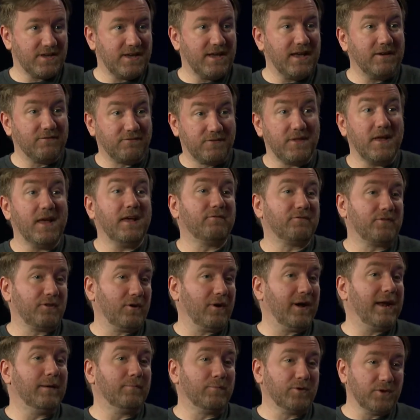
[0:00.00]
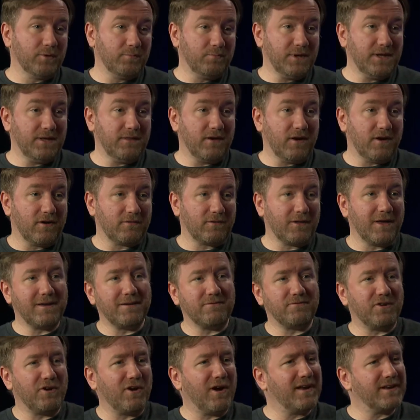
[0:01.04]
Yeah. If if they're able to be there, like
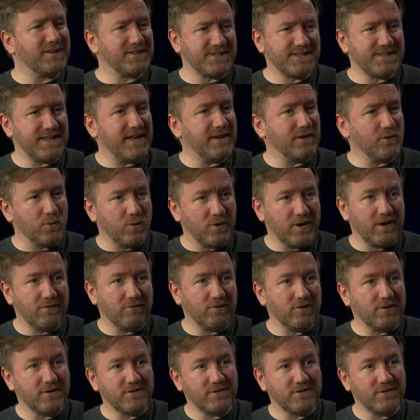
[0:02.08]
if they're out of state or whatever,